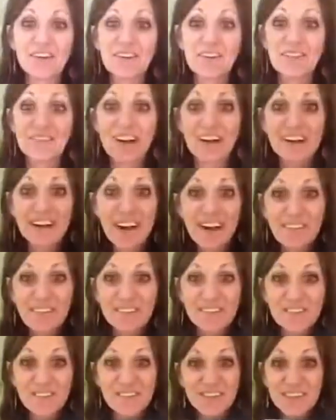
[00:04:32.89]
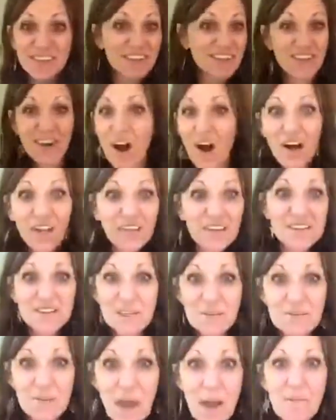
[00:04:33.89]
You'll find out what's for dinner all in
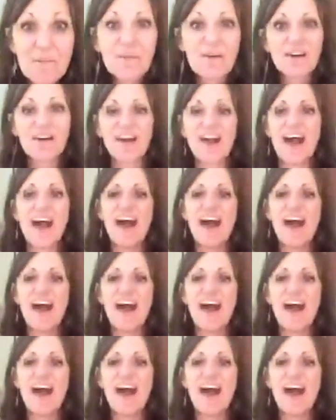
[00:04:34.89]
September.